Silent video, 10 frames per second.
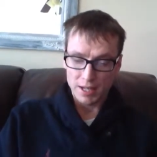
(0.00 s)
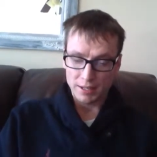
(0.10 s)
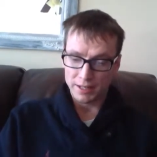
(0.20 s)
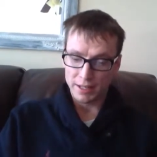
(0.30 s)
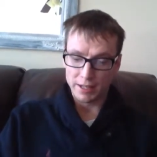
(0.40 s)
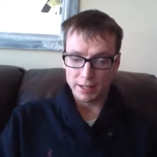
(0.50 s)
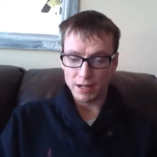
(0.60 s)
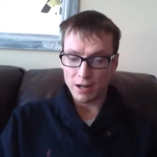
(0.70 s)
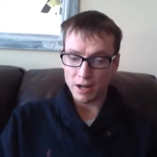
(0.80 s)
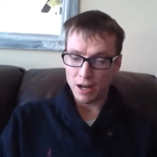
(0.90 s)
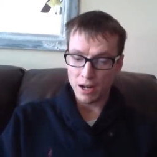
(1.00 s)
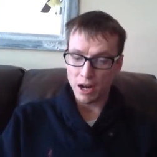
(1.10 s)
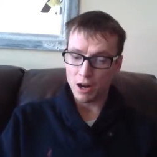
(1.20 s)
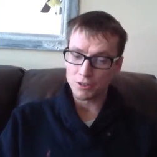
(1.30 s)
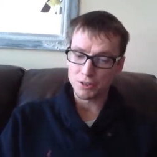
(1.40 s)
And they
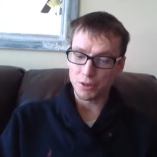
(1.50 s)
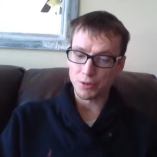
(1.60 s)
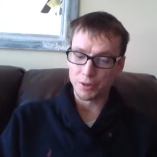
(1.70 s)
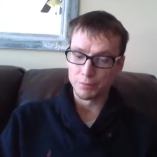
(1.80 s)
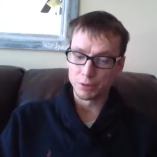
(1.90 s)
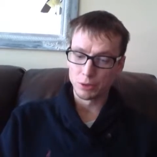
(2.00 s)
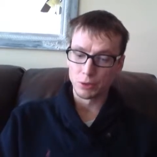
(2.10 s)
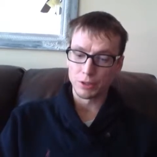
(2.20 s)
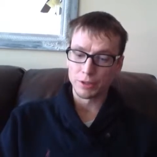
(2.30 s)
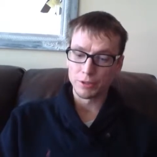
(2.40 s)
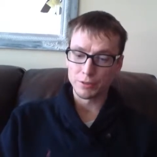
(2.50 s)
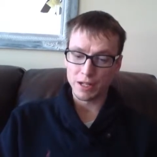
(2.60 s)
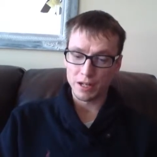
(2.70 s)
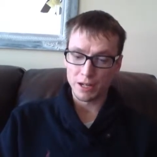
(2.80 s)
also employ